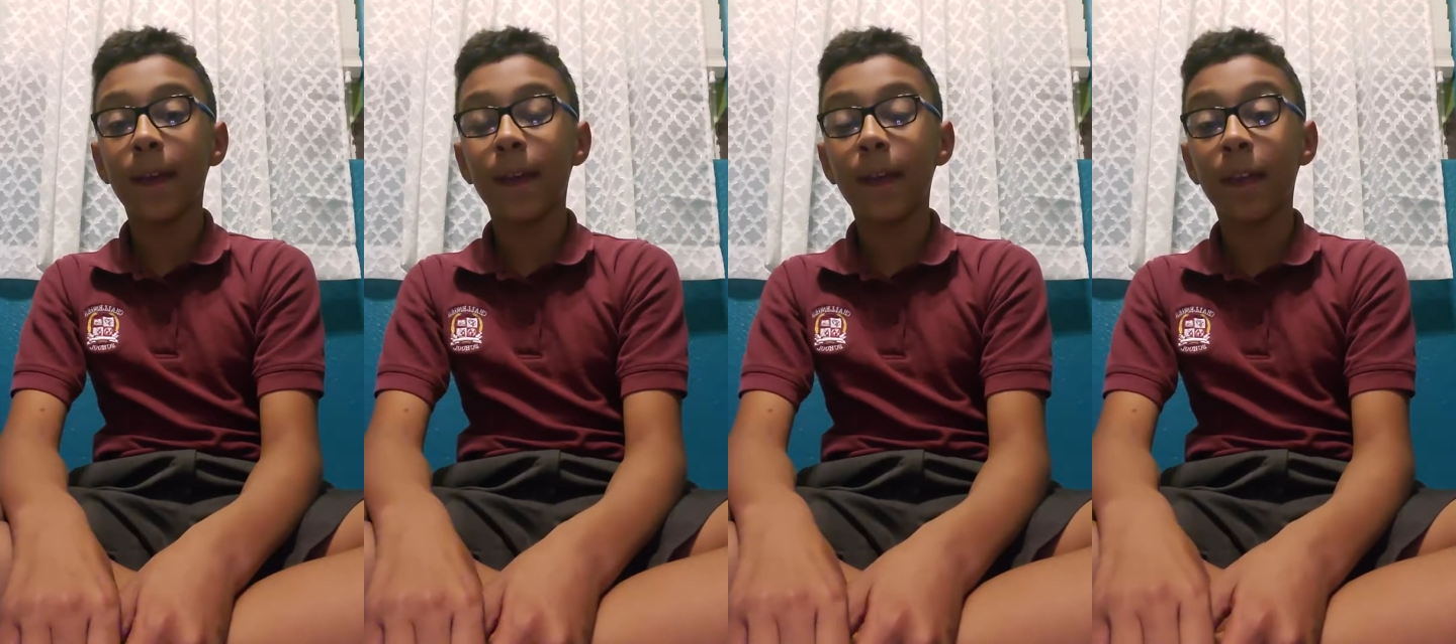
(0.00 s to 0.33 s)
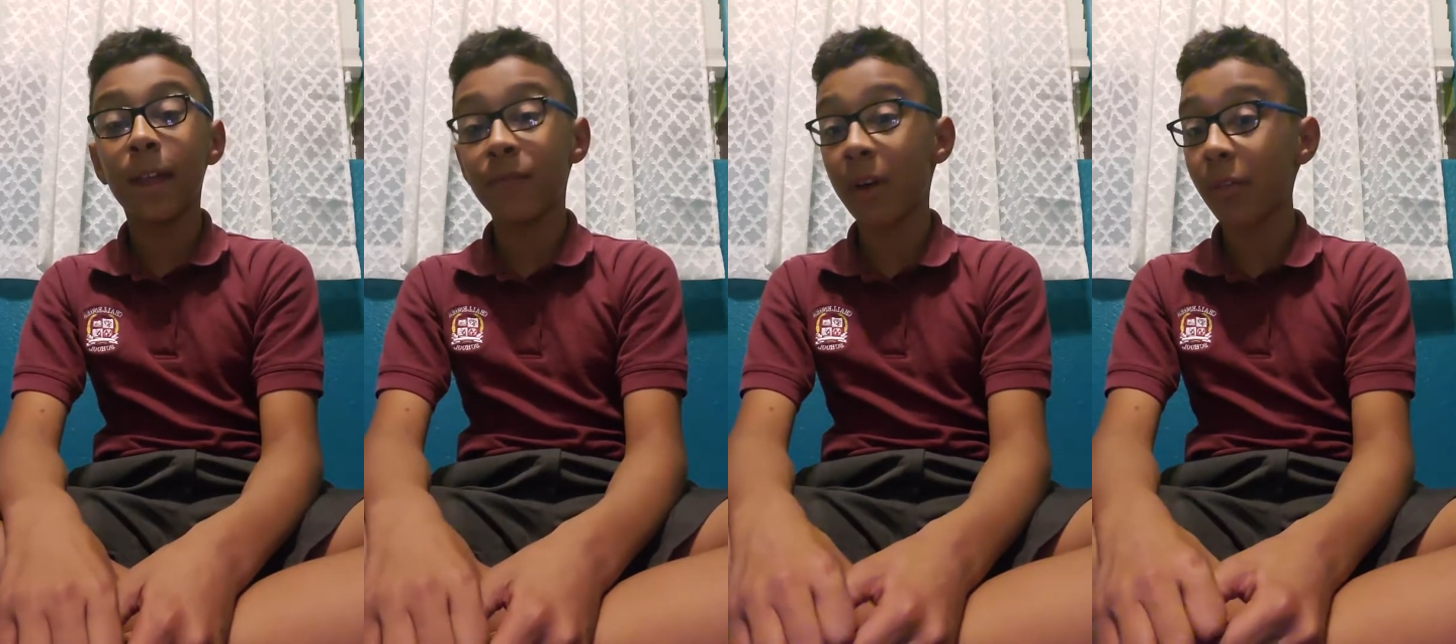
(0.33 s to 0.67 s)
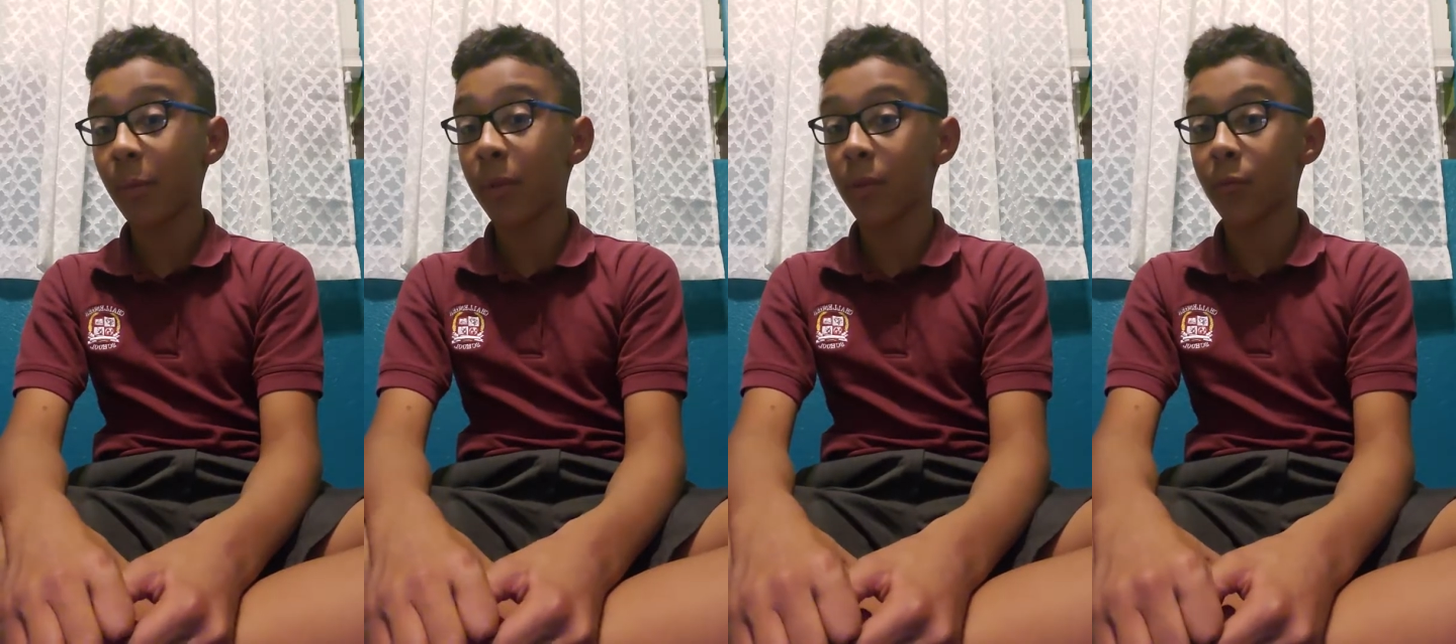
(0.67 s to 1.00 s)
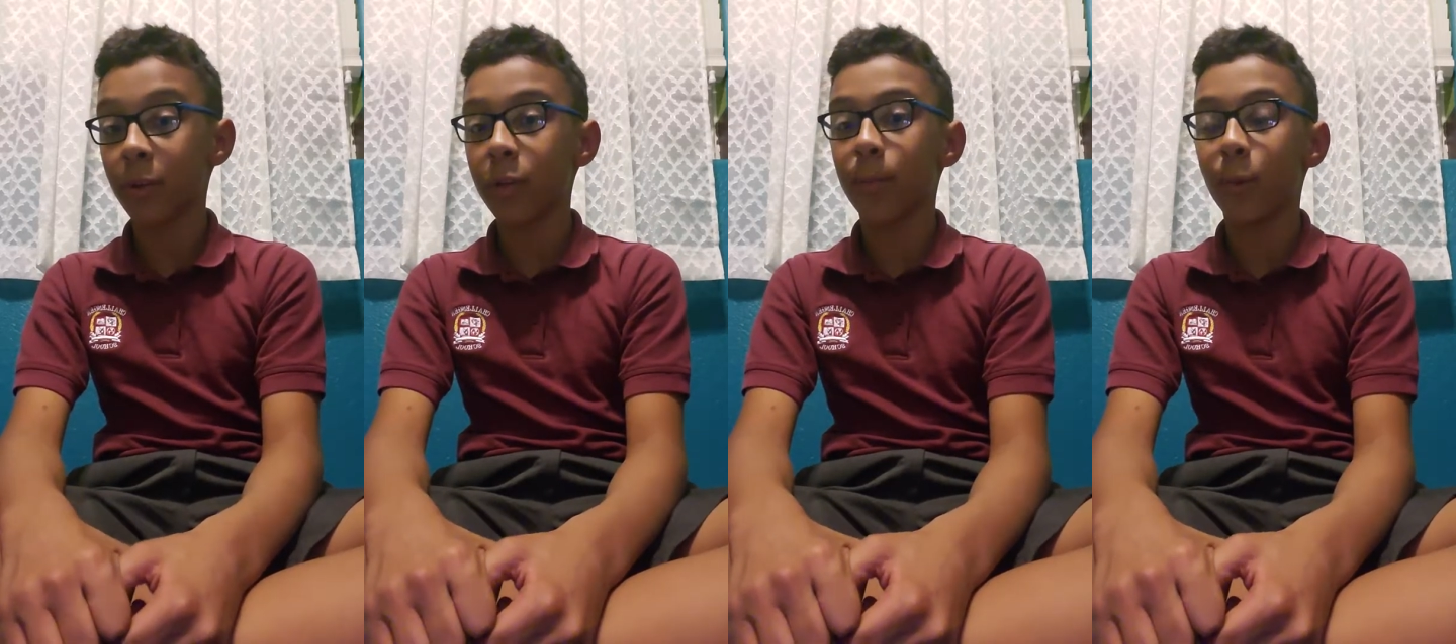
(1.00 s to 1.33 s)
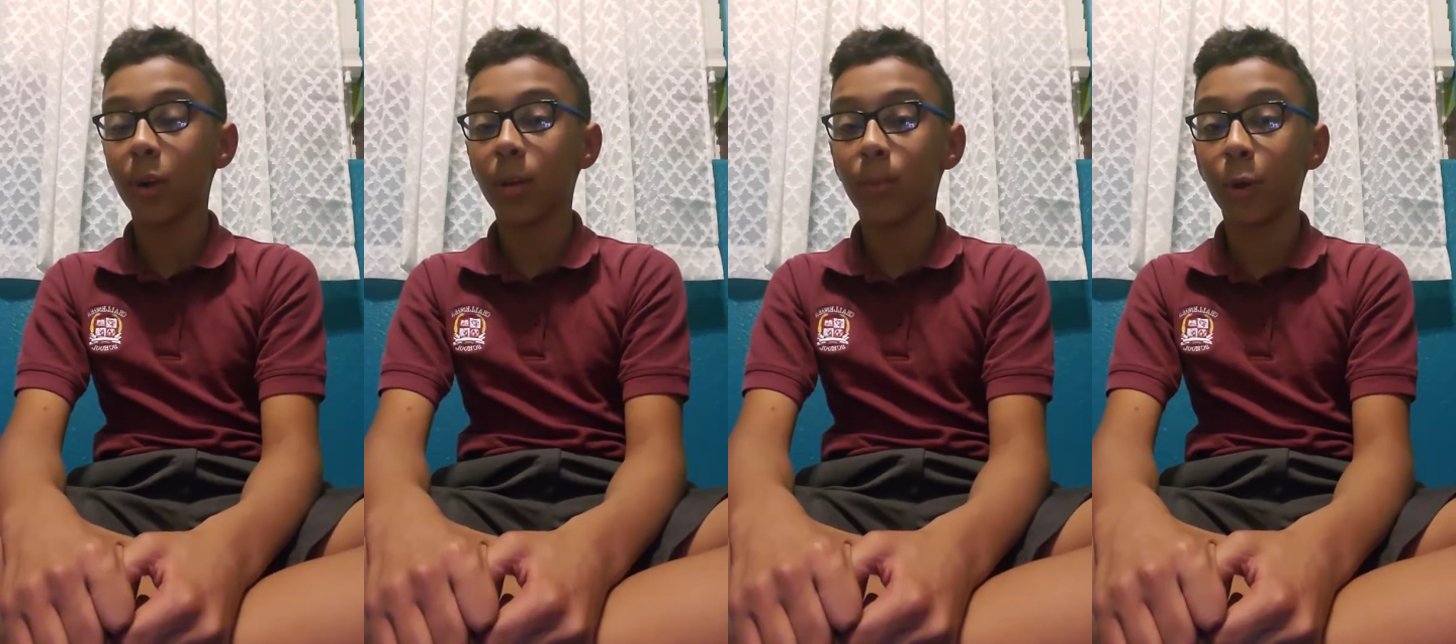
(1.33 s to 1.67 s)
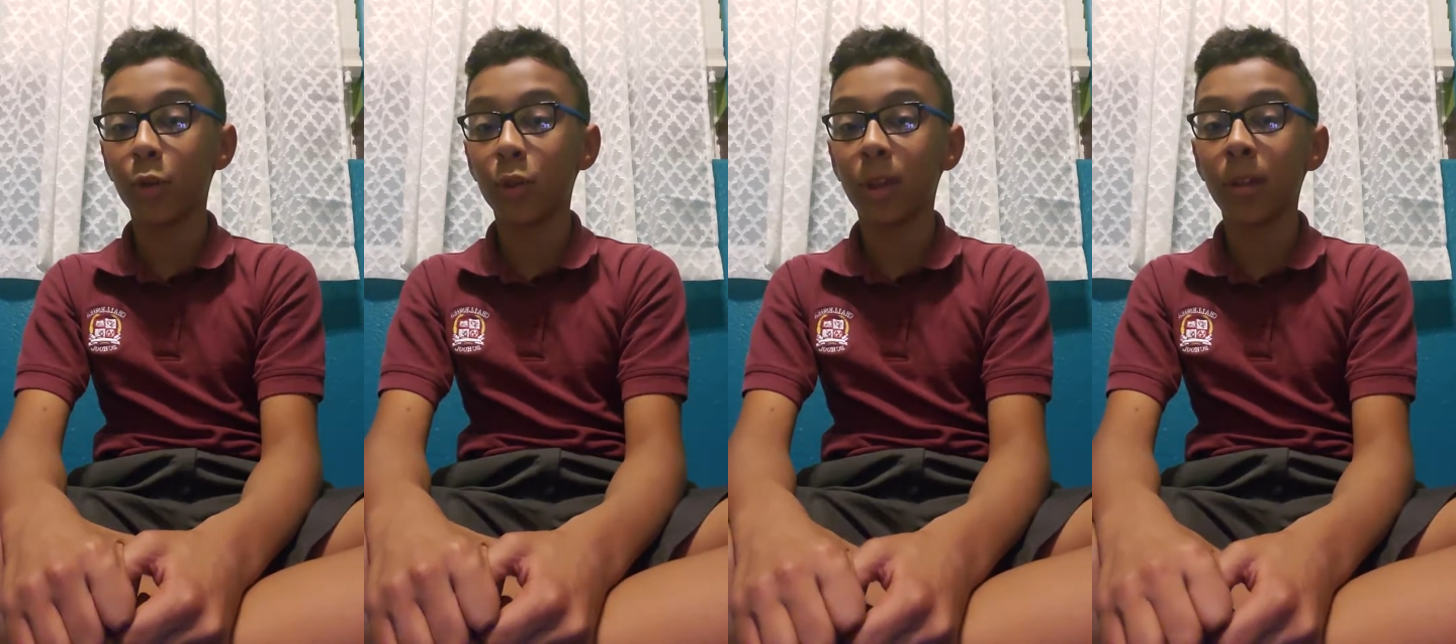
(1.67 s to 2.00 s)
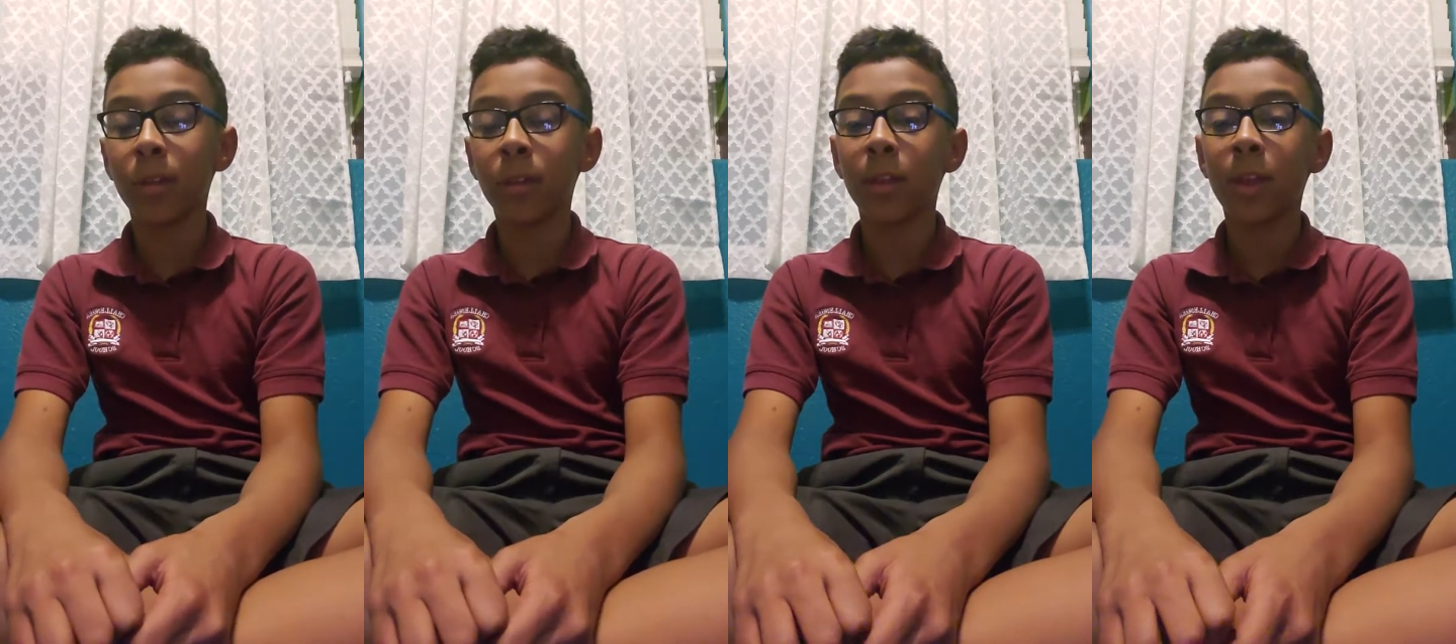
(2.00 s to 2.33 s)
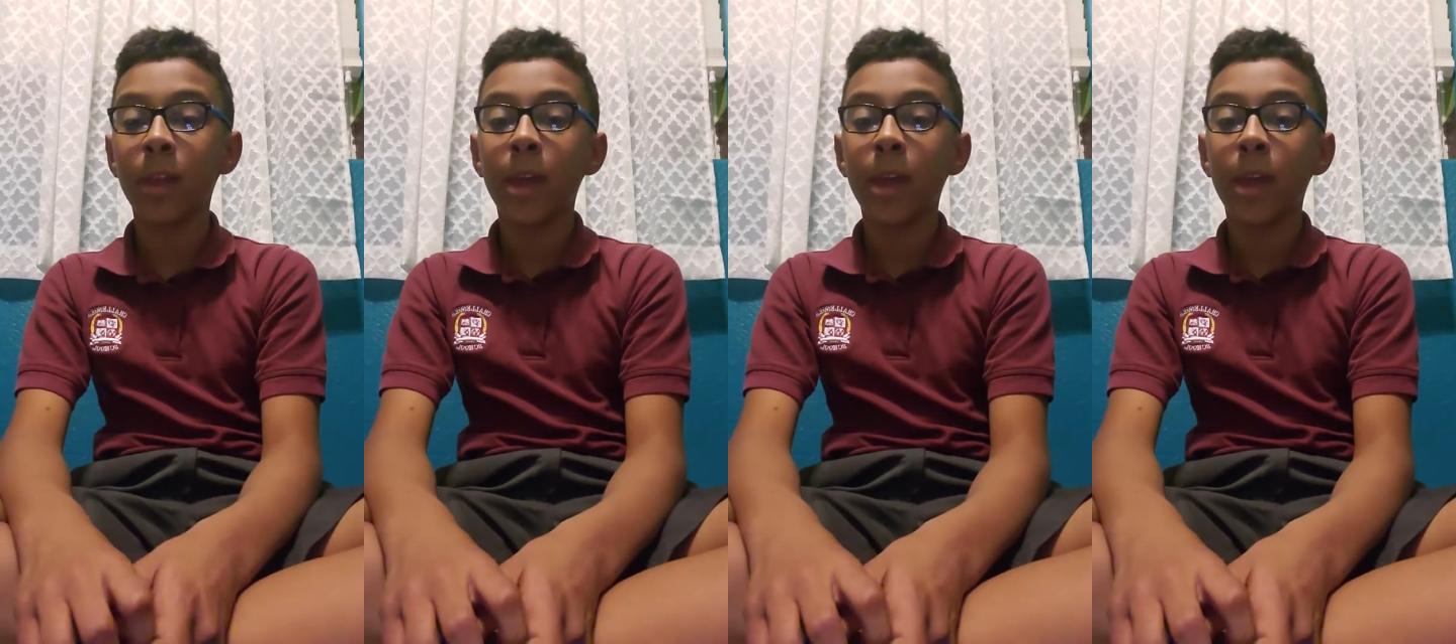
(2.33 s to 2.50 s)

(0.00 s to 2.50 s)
his father was a rich mer merchant,